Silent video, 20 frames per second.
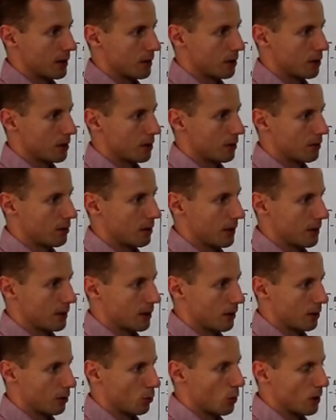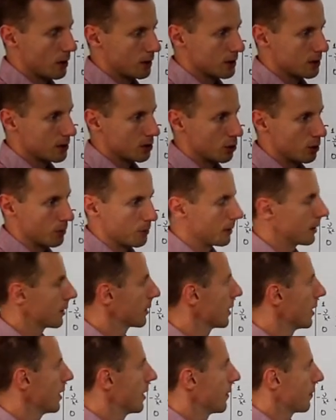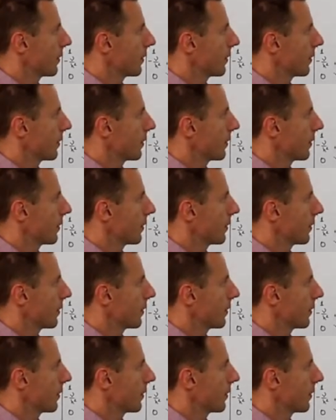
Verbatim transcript: that that are well determined